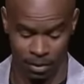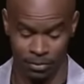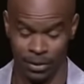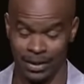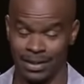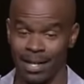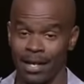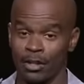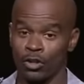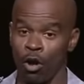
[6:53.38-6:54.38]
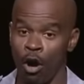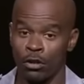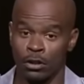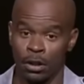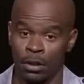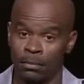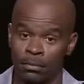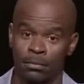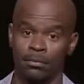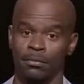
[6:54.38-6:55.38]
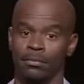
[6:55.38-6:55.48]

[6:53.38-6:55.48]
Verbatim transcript: I was like, that is awesome.